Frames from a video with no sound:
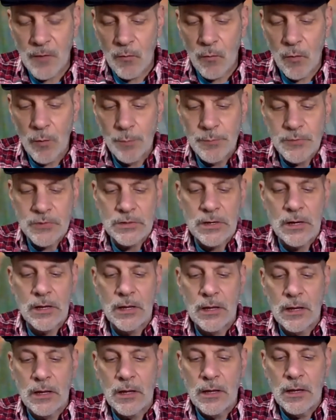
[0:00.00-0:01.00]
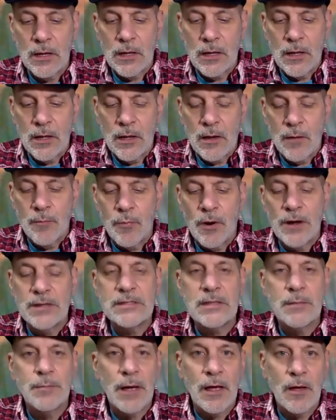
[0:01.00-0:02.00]
Whoops. Press
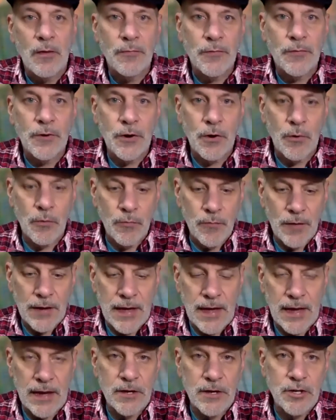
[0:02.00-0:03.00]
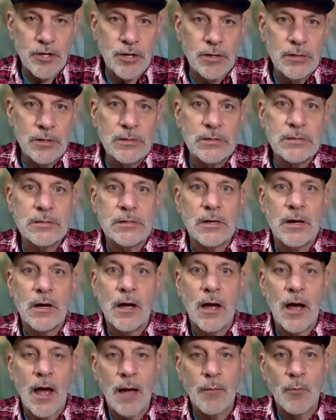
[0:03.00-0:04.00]
the bell for notifications.
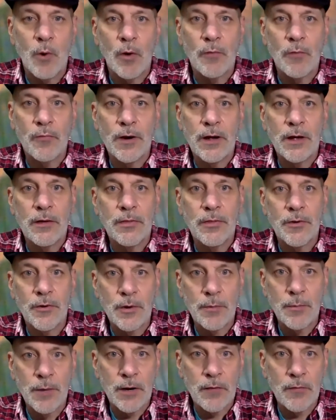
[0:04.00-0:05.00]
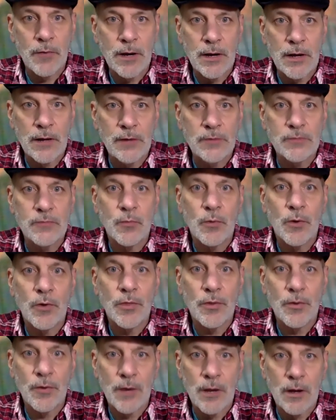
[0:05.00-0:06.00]
Uh, I'm offering 30 minute readings for
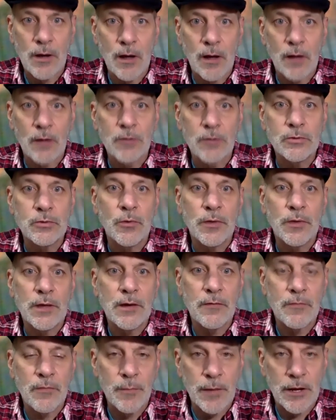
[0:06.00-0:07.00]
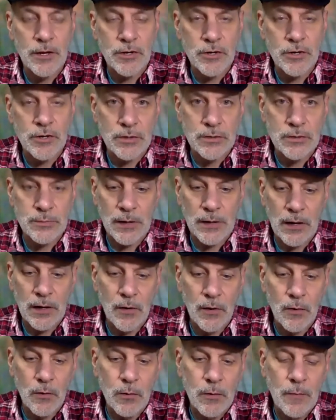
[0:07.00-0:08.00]
$30. All the information is
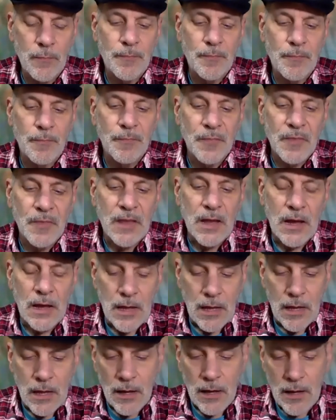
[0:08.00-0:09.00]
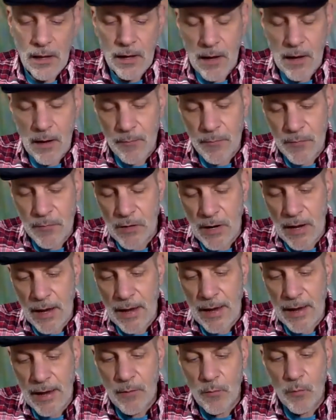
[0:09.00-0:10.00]
below. Um,
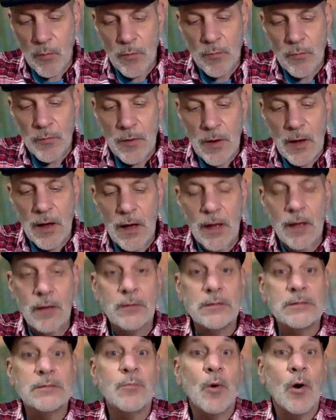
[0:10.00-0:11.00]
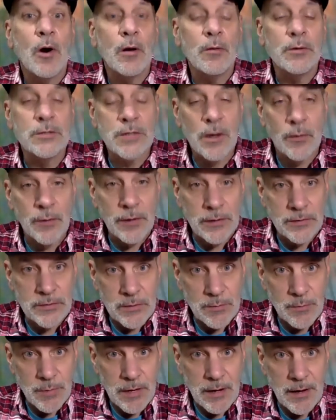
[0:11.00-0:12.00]
today, uh, tomorrow is going
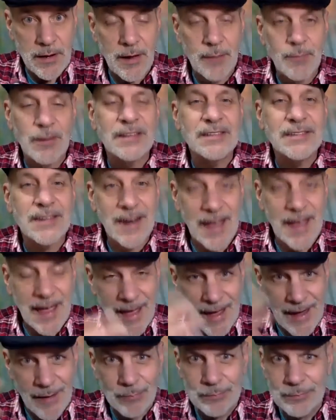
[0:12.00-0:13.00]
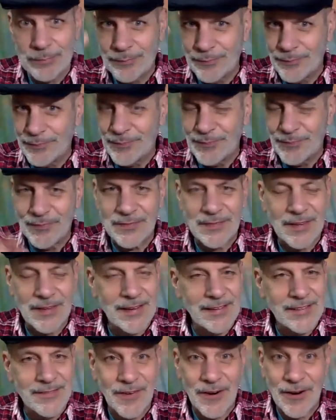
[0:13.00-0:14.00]
to be, I mean, today
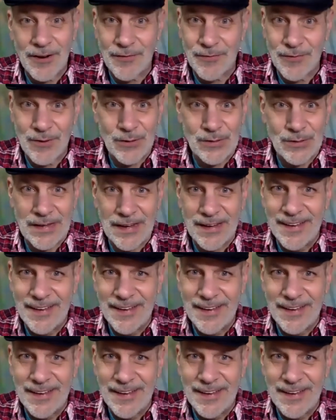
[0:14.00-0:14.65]
very confusing.